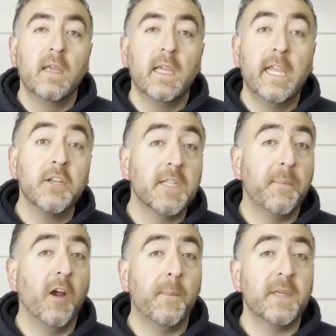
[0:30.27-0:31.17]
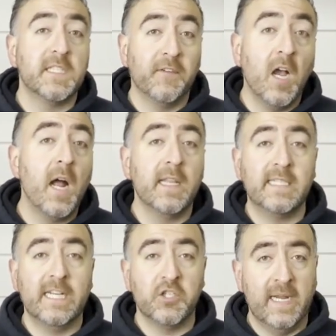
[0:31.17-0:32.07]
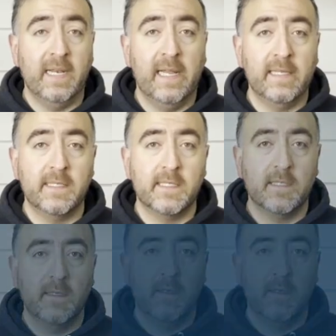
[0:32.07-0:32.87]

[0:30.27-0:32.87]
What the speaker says: Here's the purpose of condensate drain lines.